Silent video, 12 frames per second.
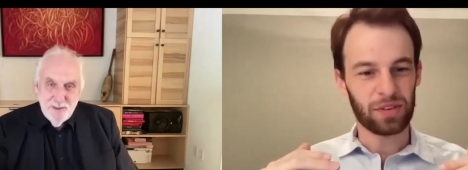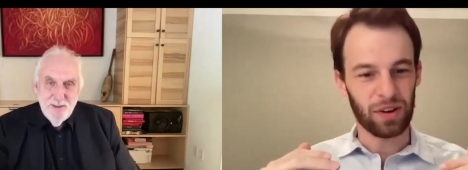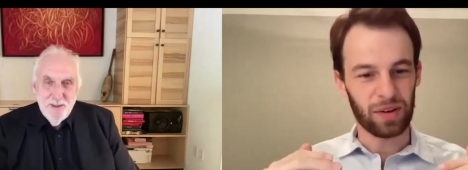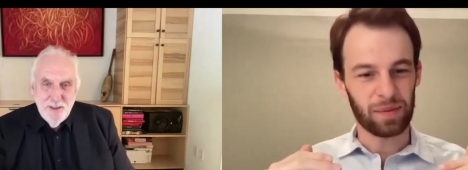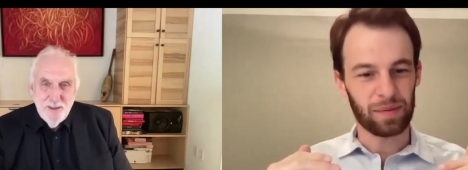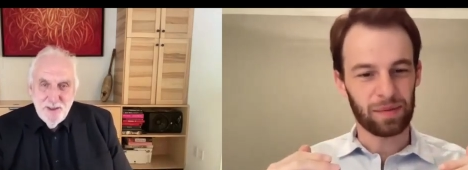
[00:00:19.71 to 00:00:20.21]

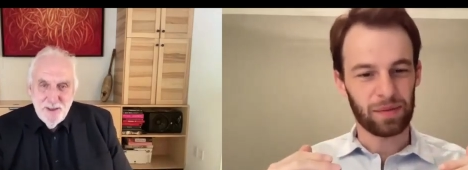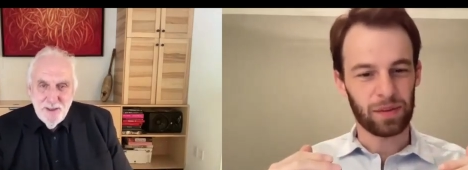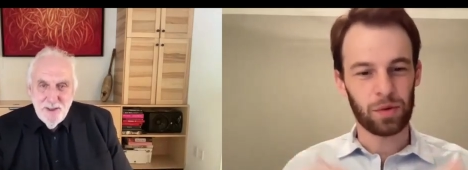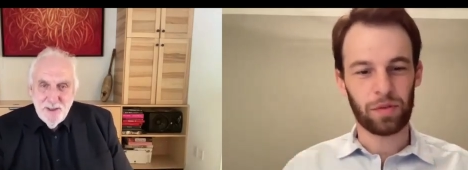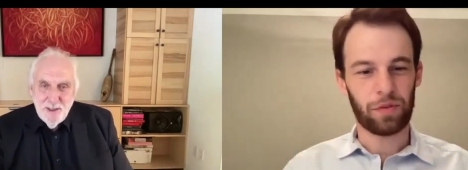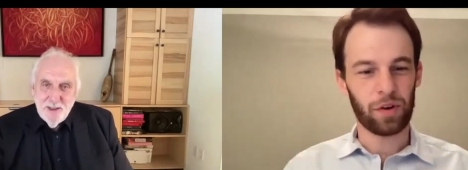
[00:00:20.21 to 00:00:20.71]
Speaker 1: stop.
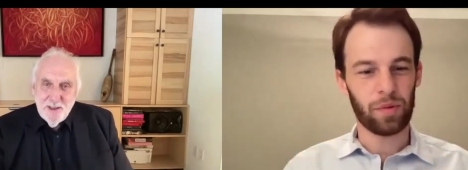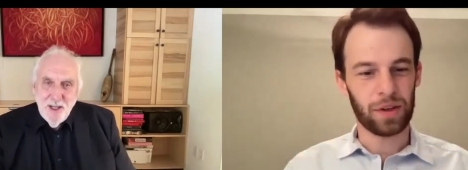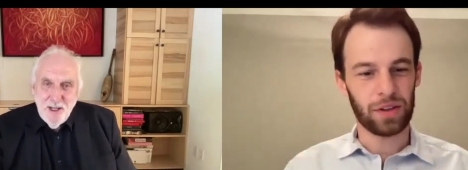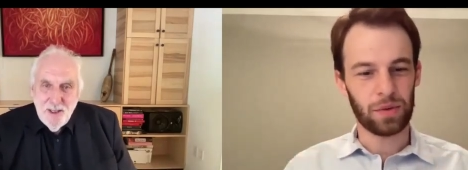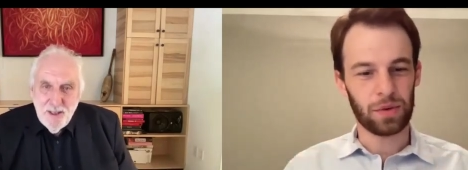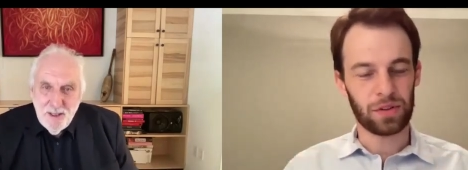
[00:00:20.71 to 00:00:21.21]
You were
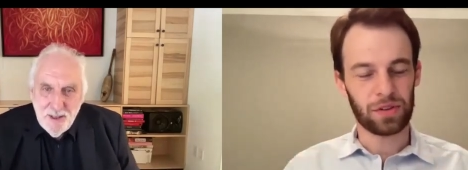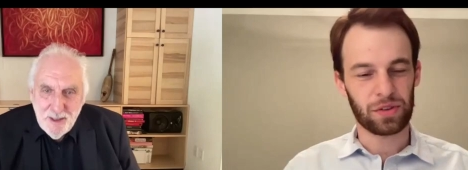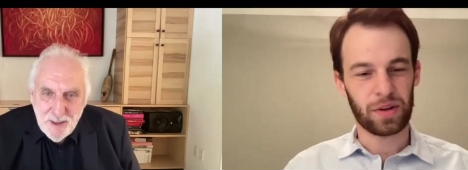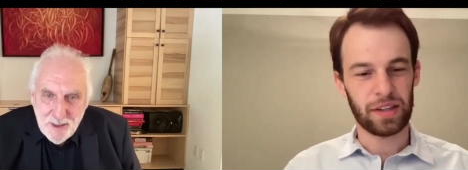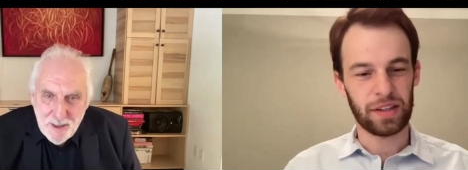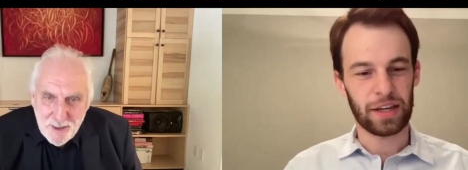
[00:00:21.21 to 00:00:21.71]
filming, you were
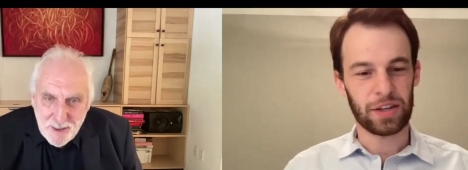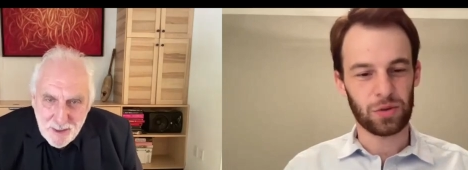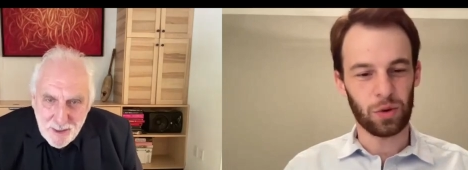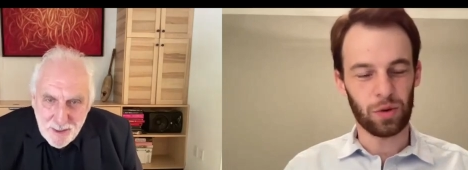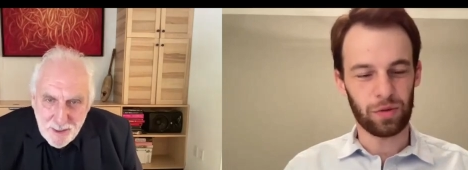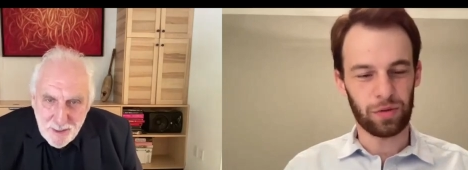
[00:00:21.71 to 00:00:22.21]
screening their
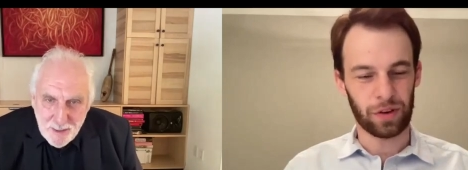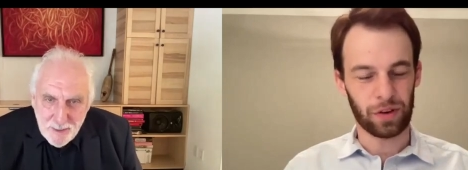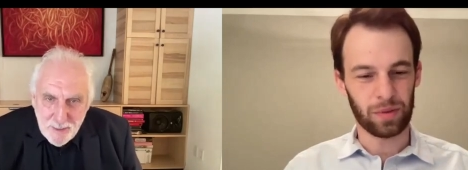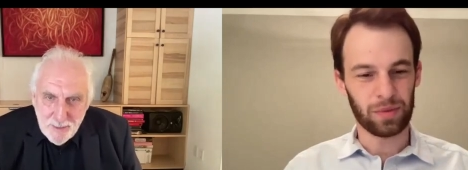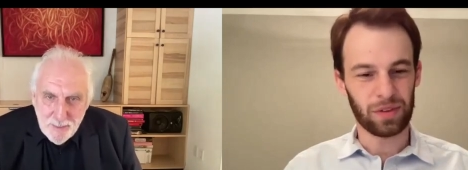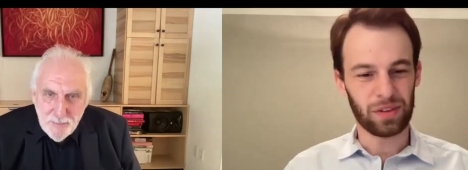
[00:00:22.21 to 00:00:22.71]
short
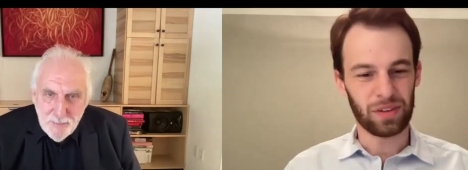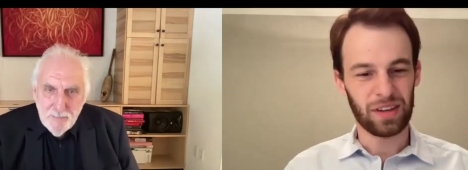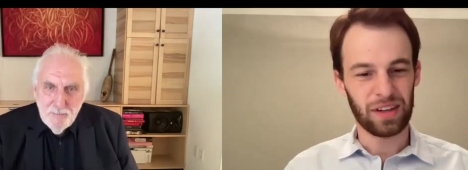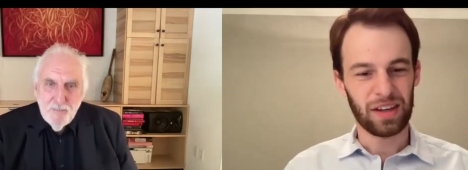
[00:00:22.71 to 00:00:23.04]
films.